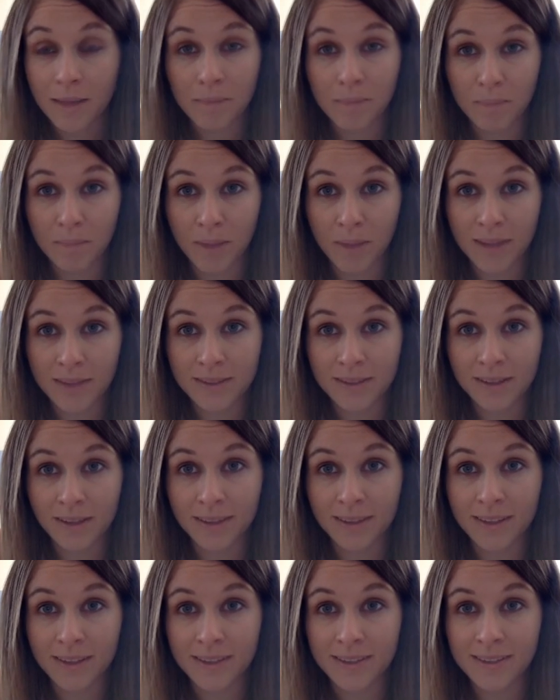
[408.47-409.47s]
based on
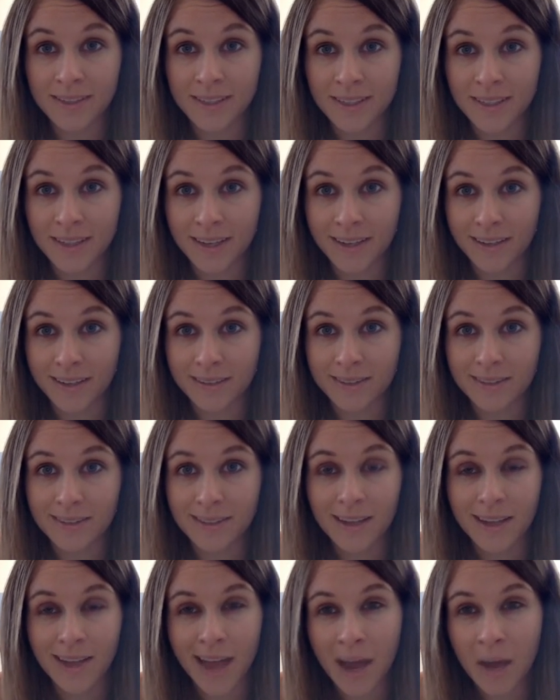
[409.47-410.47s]
these details?
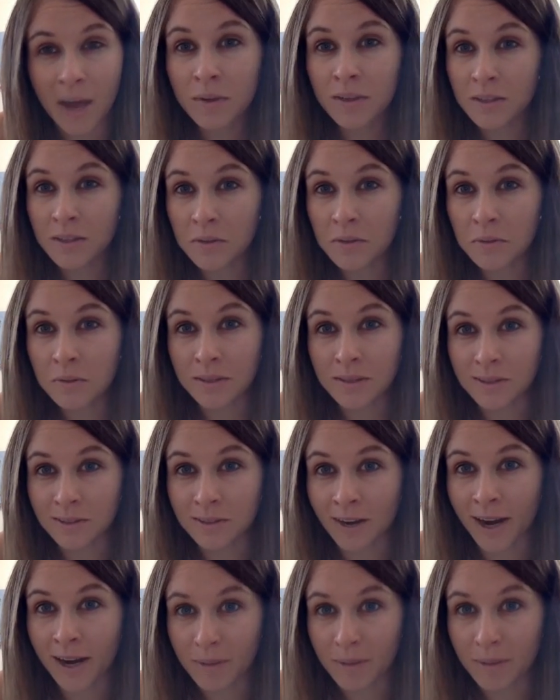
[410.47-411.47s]
How would you
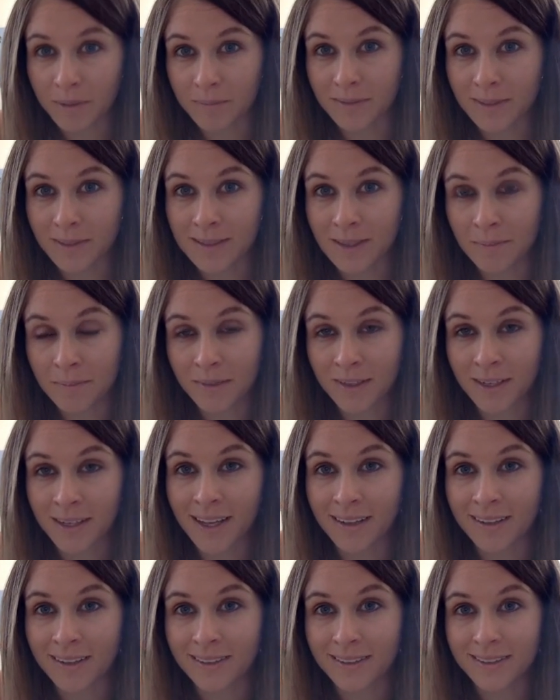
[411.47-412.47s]
describe him to somebody
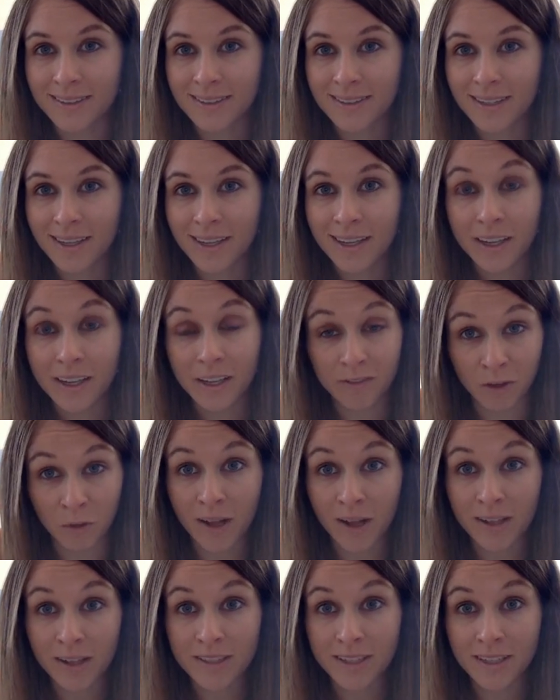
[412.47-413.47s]
else? If you're
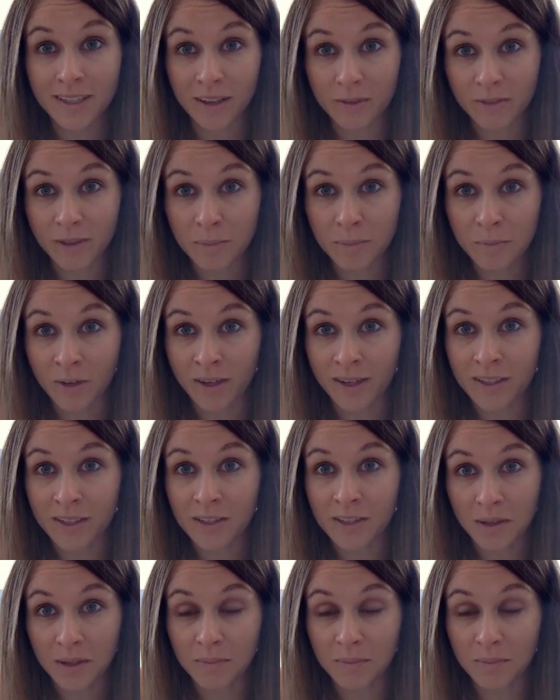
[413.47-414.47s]
watching on Flipgrid,
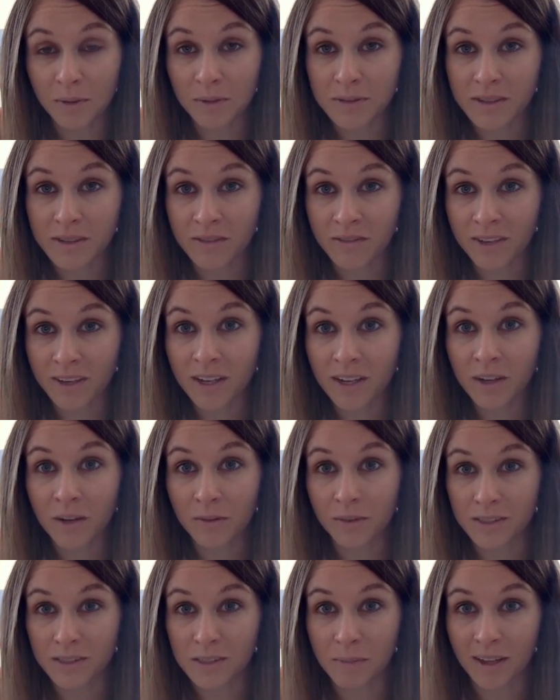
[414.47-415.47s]
you can post a video
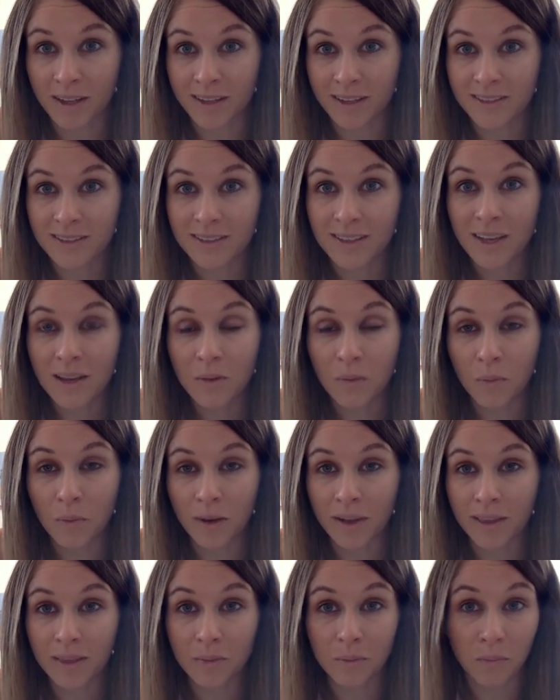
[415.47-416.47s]
response
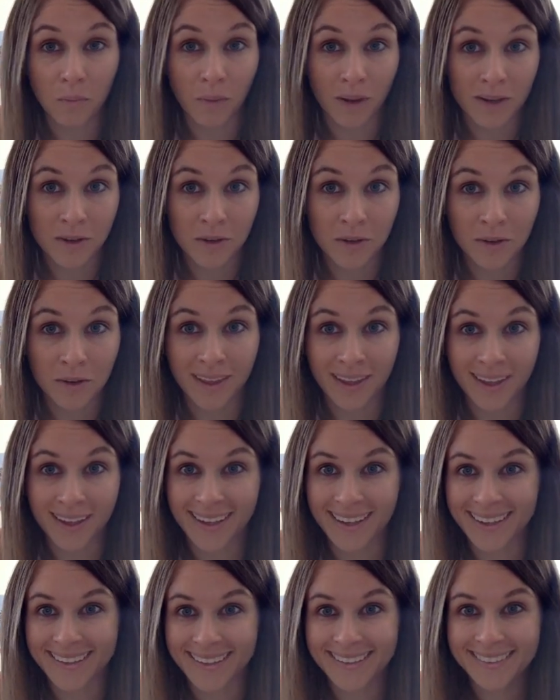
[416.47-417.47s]
with what you're thinking.